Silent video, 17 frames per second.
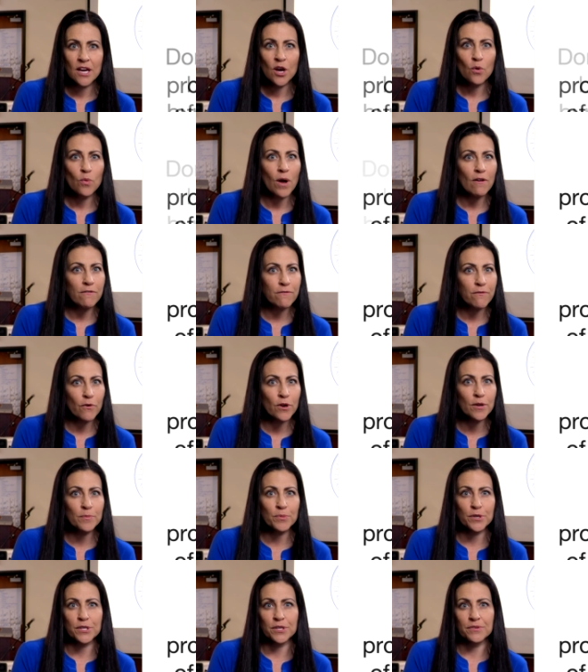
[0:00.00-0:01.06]
while foreign
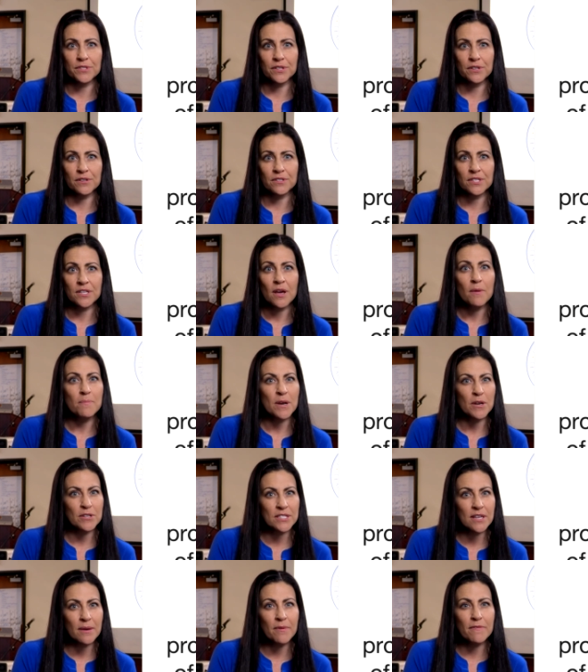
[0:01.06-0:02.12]
producers bear
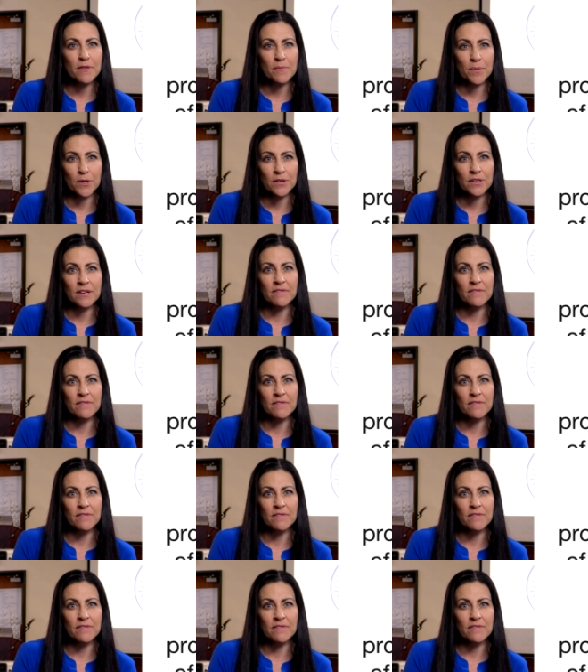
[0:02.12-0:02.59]
some of the burden